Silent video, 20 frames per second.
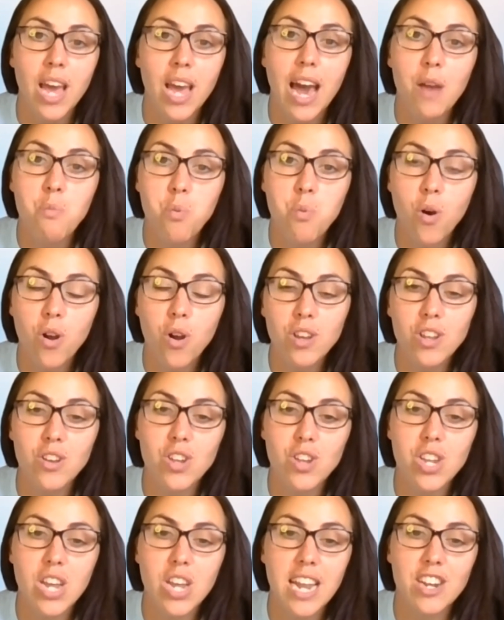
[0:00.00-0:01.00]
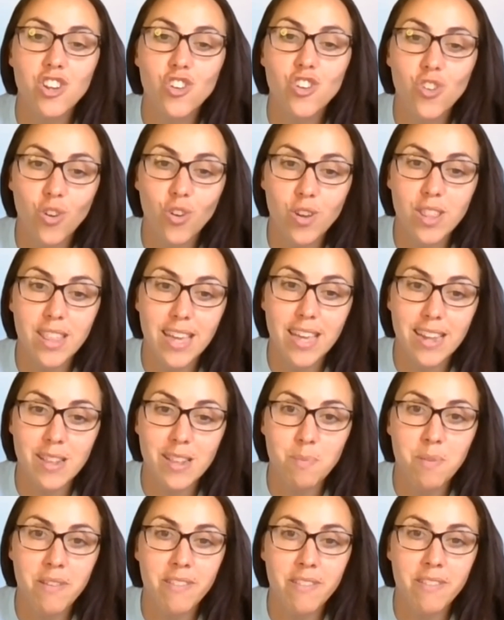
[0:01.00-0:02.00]
I want you to enjoy the
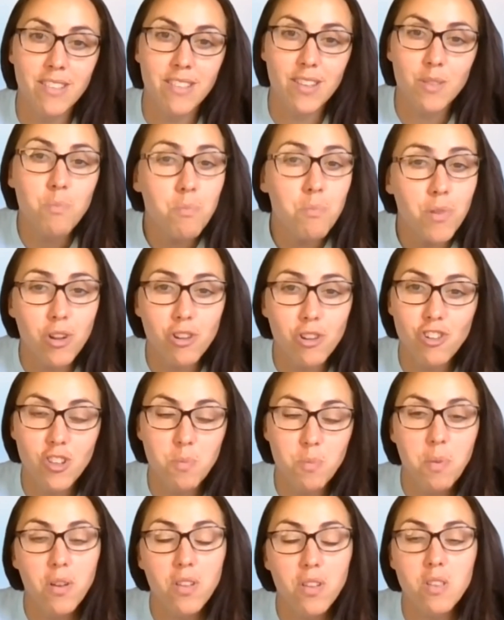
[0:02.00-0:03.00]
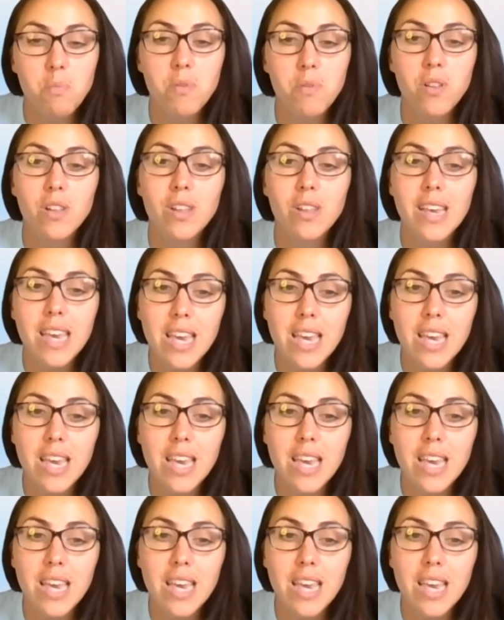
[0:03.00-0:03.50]
experience as much as possible,